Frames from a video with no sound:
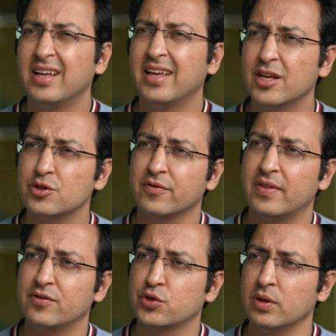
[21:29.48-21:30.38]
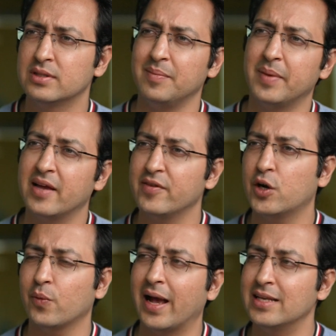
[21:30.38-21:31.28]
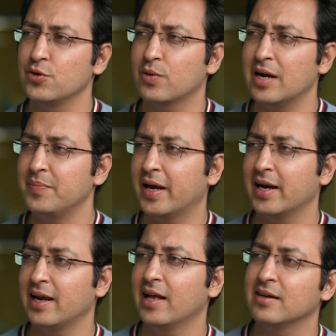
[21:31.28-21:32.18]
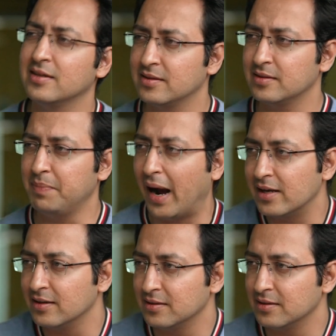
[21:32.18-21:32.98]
Yes, and they've shown some behavior twice. You can't make it like a pattern.